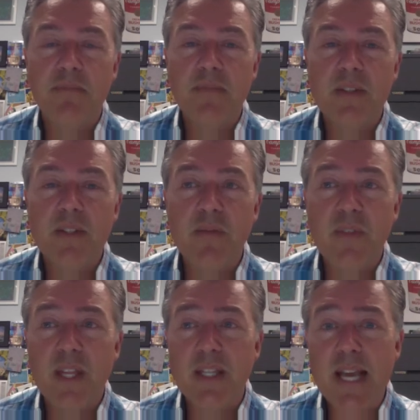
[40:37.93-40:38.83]
stuff
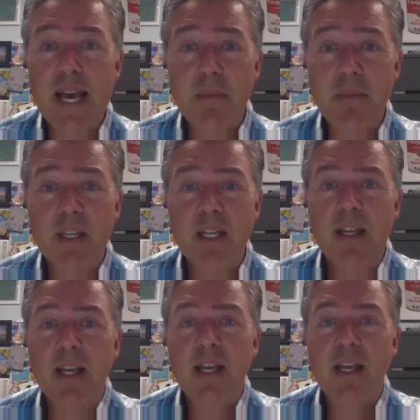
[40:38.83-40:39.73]
that's
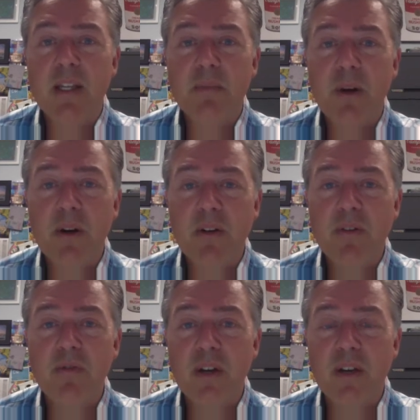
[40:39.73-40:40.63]
happening is part
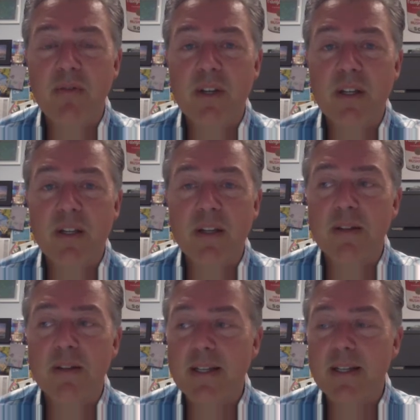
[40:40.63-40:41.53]
of a
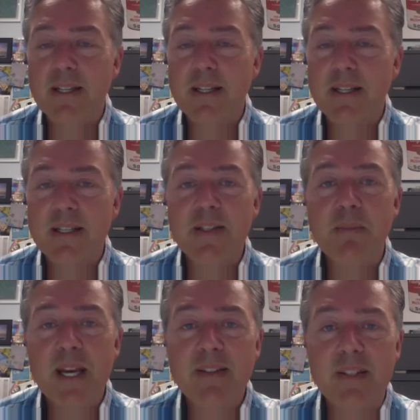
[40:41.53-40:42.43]

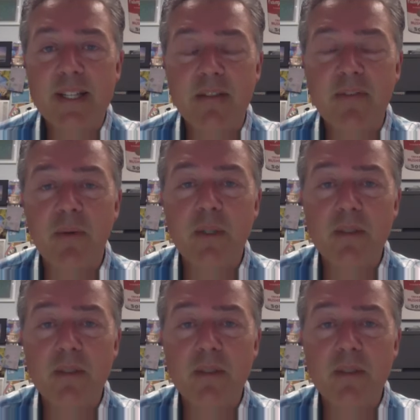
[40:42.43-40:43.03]
dismantling, if you will.